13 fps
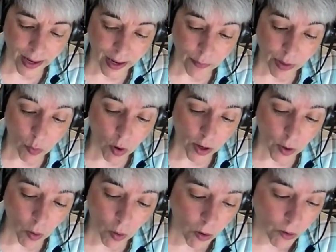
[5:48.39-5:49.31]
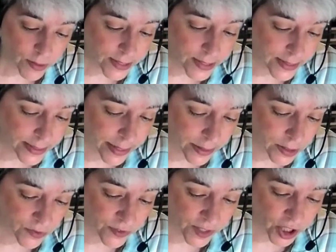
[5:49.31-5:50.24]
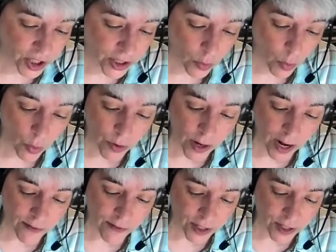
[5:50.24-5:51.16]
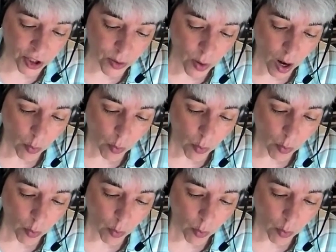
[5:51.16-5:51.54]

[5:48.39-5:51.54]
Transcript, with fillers: And we want all the details, fiction or nonfiction.